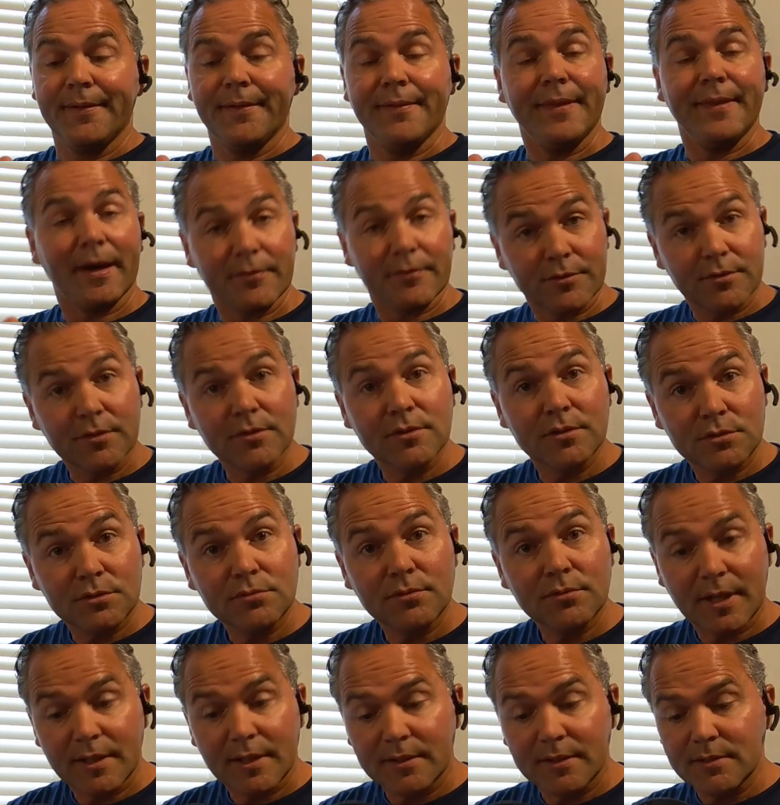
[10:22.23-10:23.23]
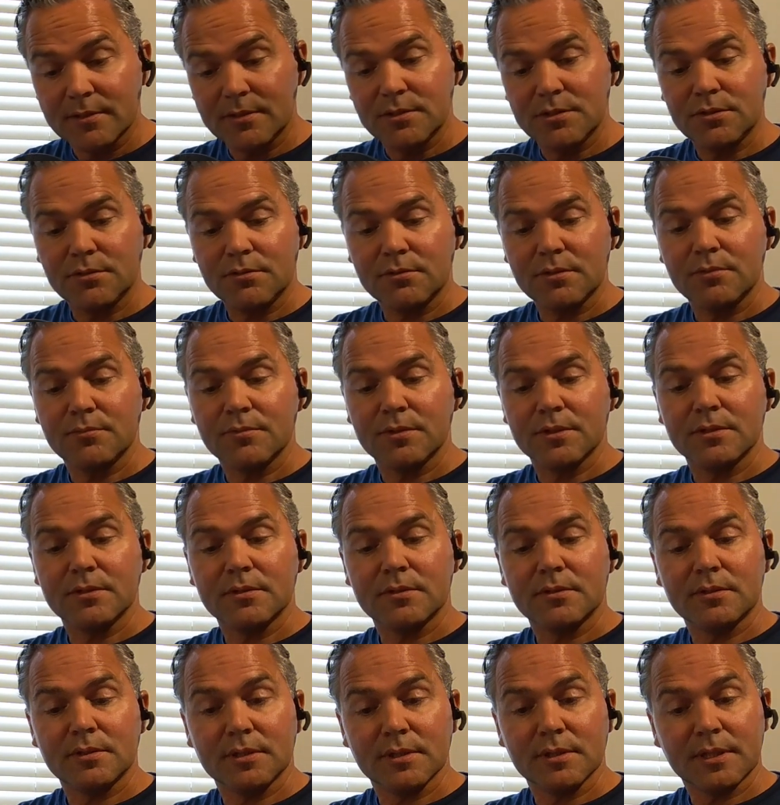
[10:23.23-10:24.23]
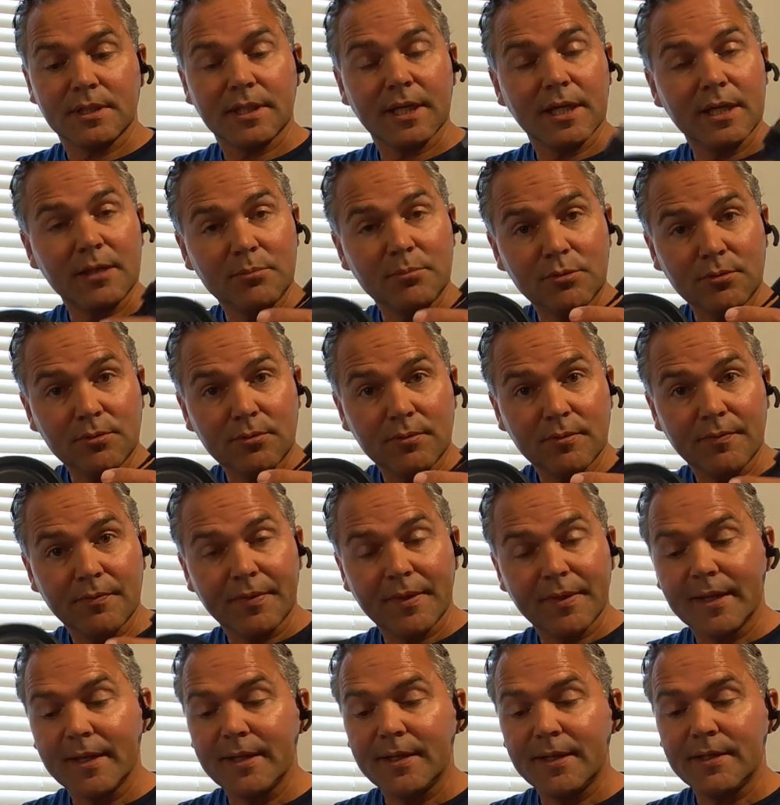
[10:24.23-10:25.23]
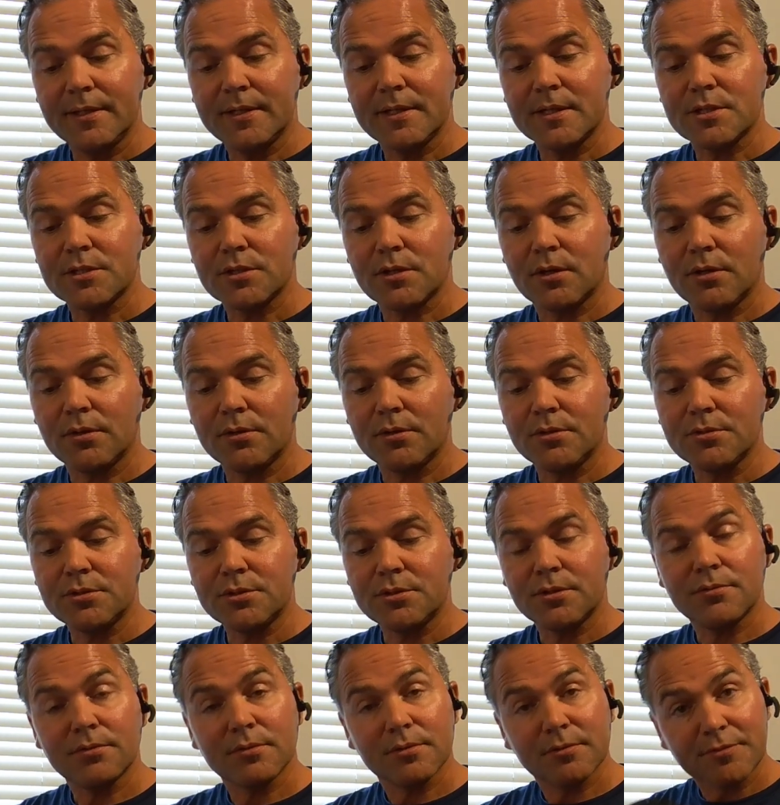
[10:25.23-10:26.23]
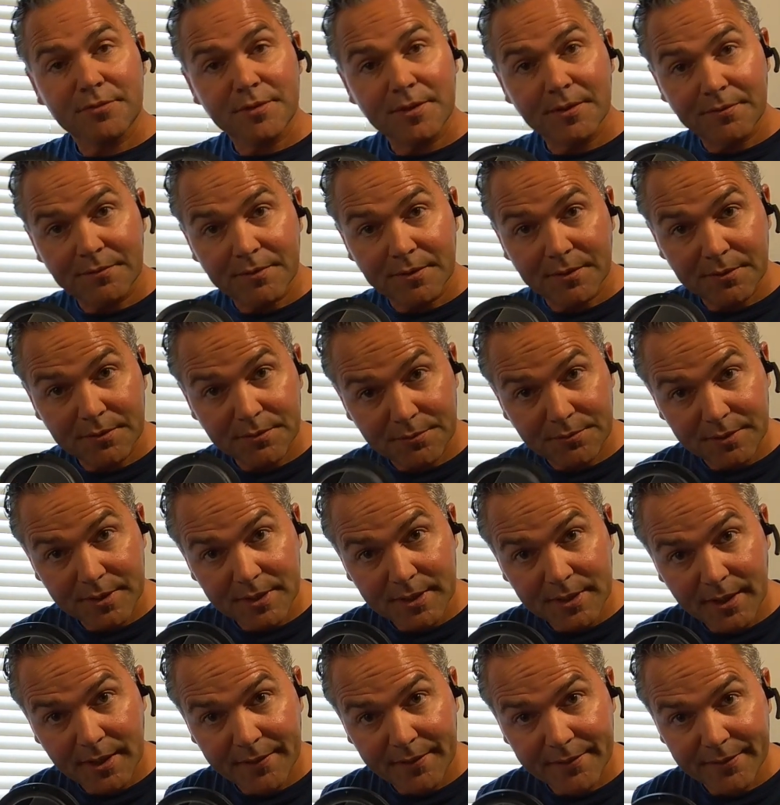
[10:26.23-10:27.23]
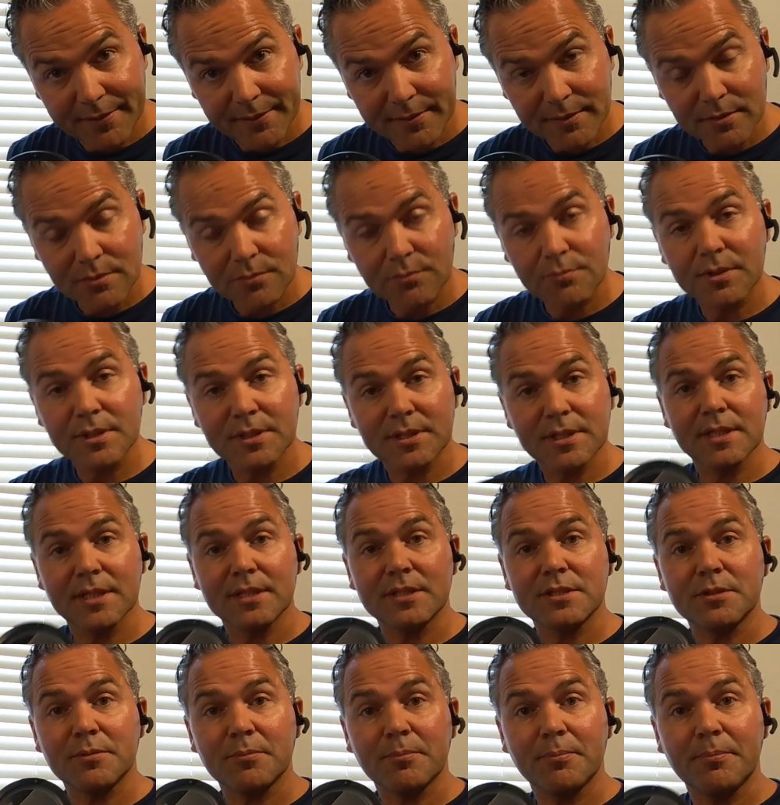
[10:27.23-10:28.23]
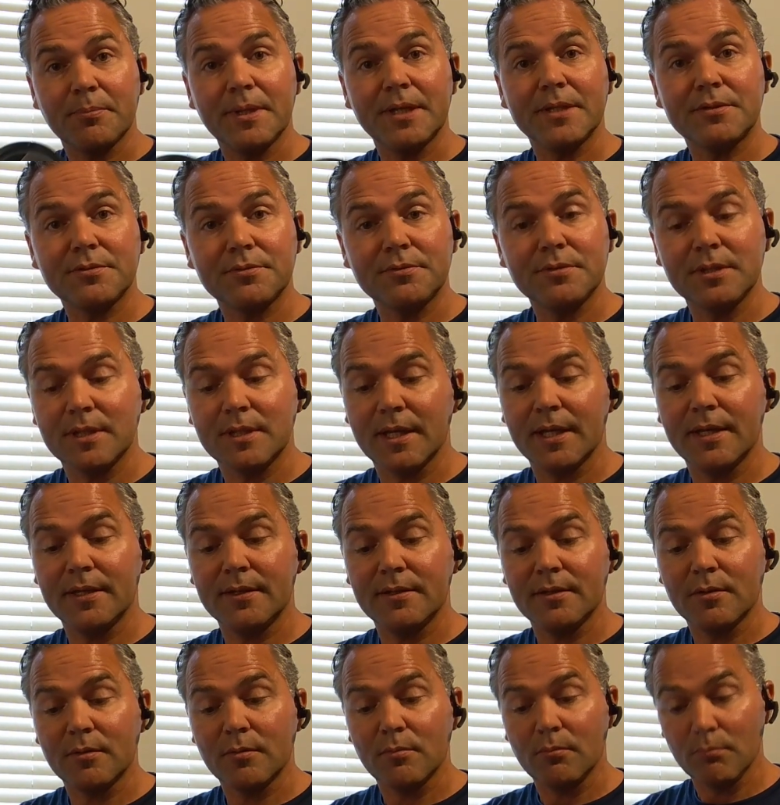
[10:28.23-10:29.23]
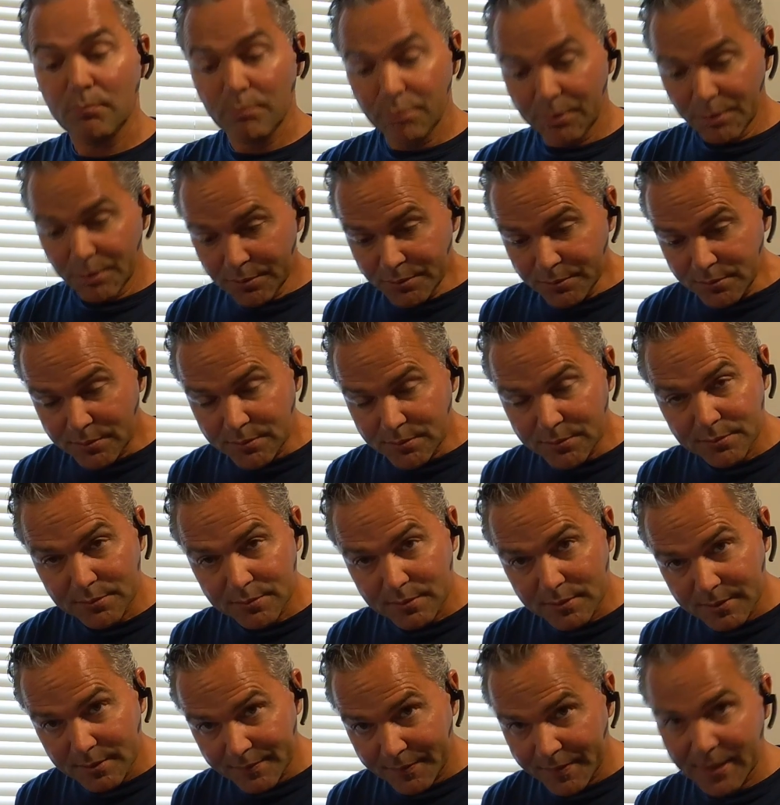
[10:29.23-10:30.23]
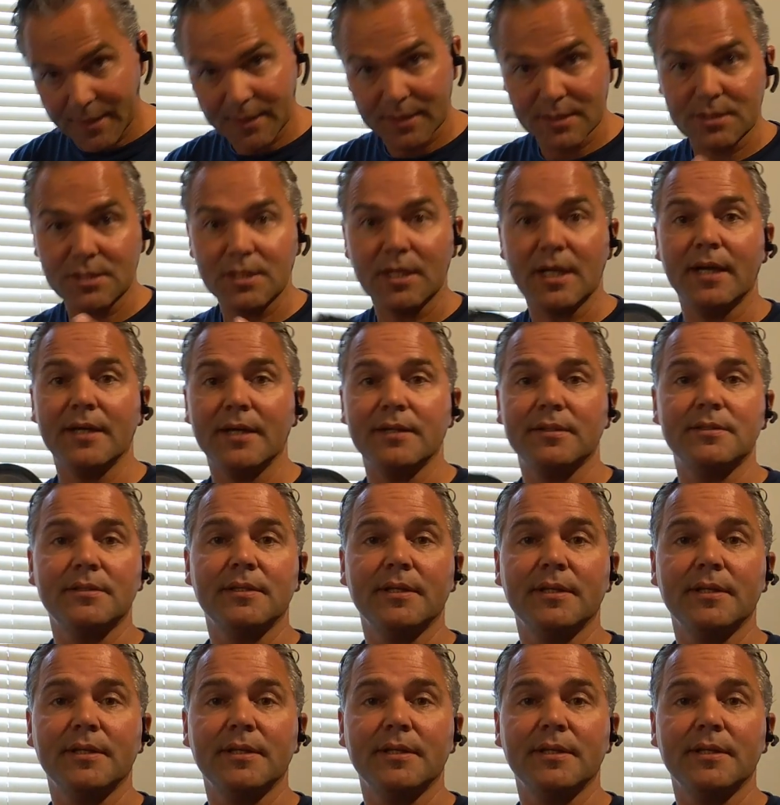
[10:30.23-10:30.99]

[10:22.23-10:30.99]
Now, 3200 is only with the cable, and there's also the 5300, which has battery and Bluetooth inside.